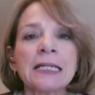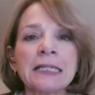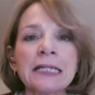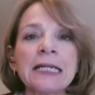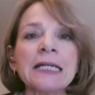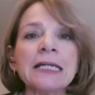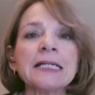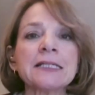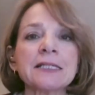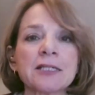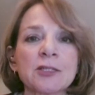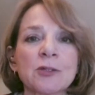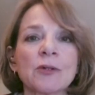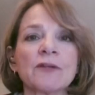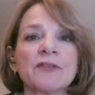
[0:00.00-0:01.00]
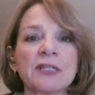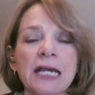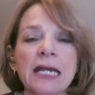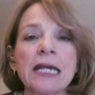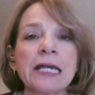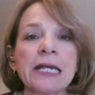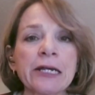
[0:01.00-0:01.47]
He needs to sort of
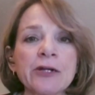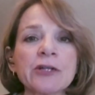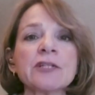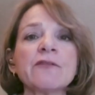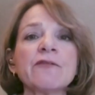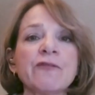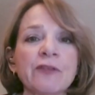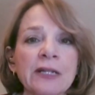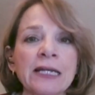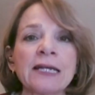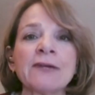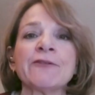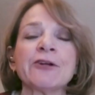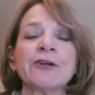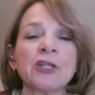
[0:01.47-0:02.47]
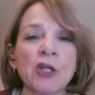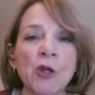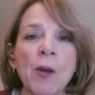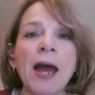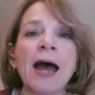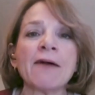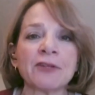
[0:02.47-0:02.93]
say, here's a flavor
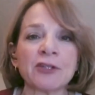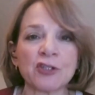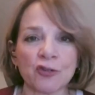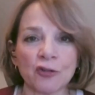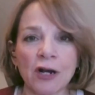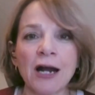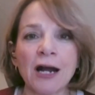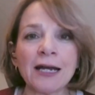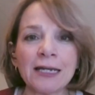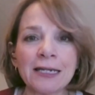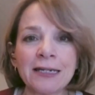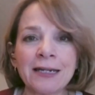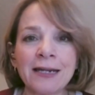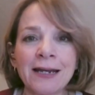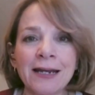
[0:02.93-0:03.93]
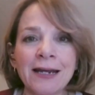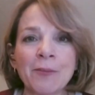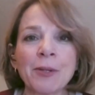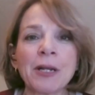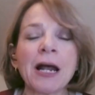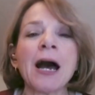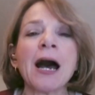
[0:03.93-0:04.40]
you haven't tried,
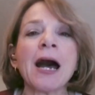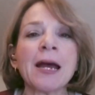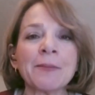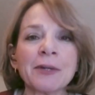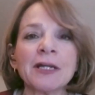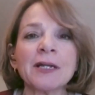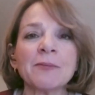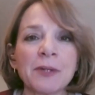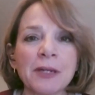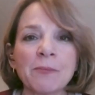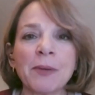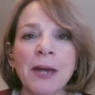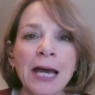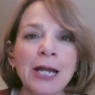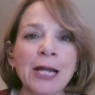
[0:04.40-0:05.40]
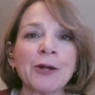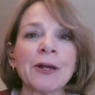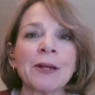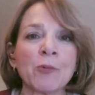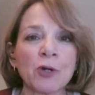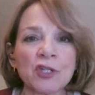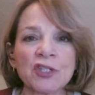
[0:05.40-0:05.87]
but I'm going to be better
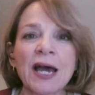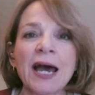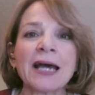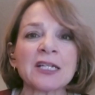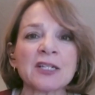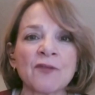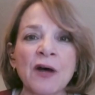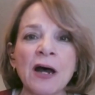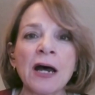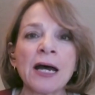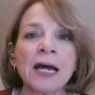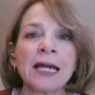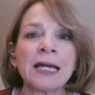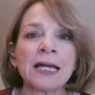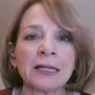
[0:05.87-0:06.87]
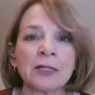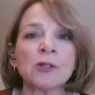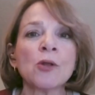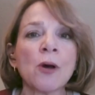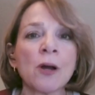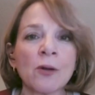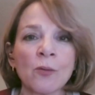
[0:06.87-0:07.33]
and more satisfying in the
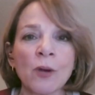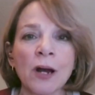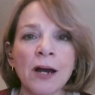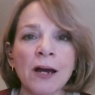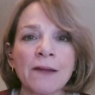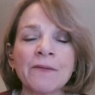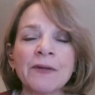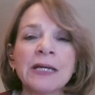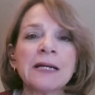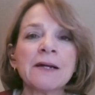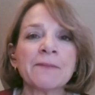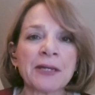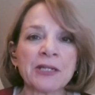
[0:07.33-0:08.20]
long run